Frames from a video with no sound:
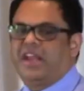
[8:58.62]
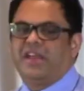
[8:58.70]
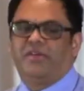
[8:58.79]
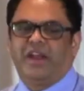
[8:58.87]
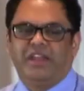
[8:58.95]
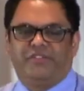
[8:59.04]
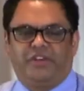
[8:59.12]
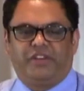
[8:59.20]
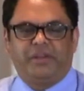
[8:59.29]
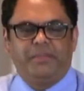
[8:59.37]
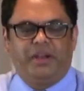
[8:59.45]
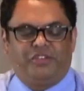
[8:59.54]
getting ready
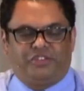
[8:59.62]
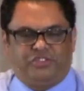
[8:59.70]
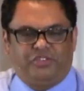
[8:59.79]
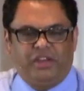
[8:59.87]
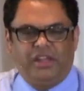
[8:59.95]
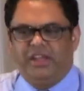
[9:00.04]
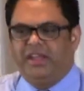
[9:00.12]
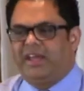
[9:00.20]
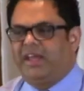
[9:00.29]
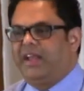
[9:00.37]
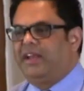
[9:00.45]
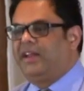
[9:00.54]
for the ministry,
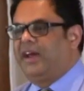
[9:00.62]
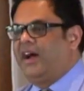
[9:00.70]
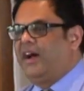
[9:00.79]
and